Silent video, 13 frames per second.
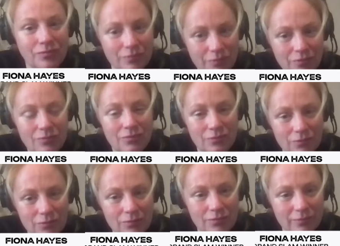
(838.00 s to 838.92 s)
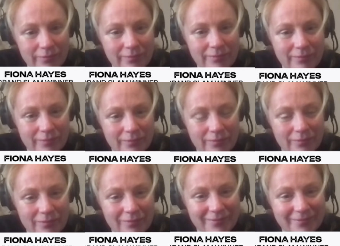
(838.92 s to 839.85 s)

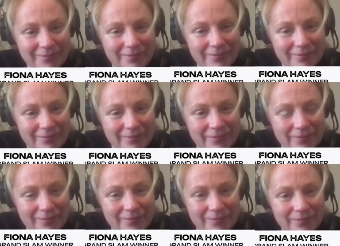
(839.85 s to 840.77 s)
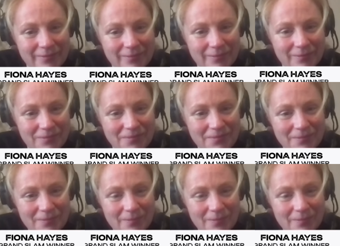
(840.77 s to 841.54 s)
No words are spoken by the person on screen.